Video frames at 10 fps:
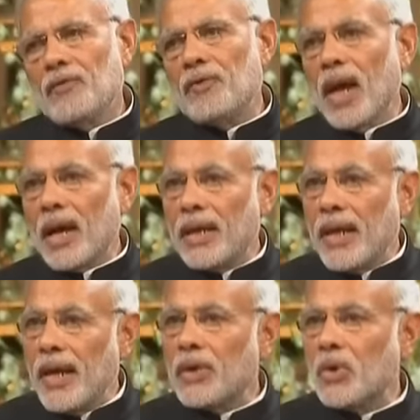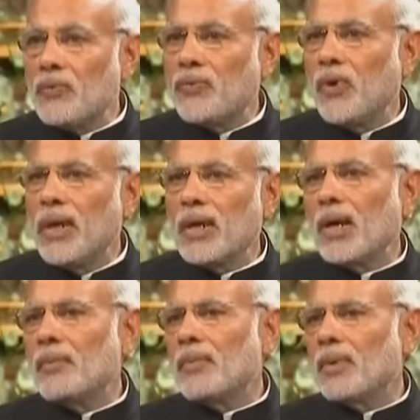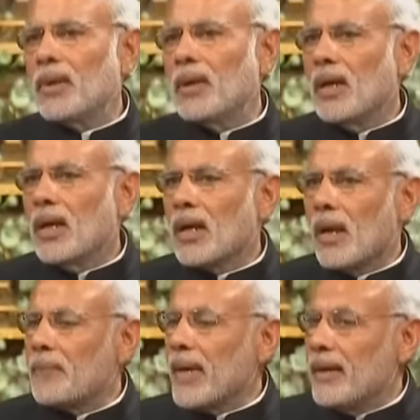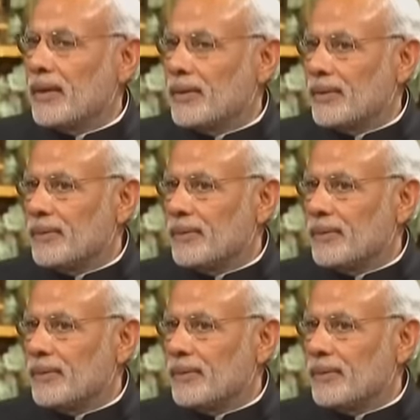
We are yet to fully comprehend